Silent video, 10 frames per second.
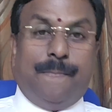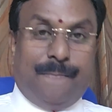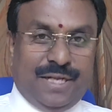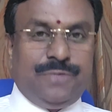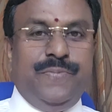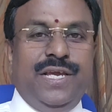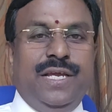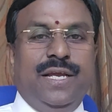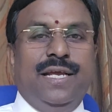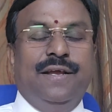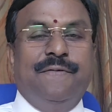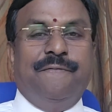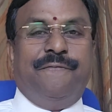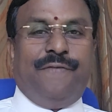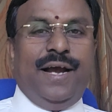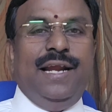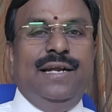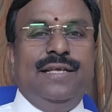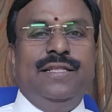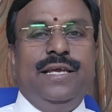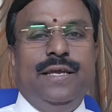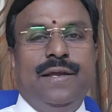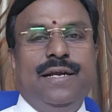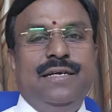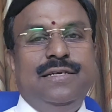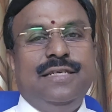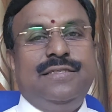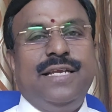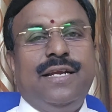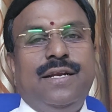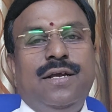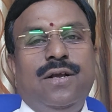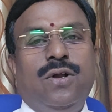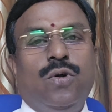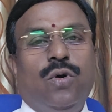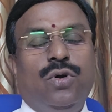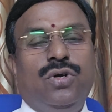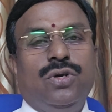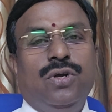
must be filed in the district court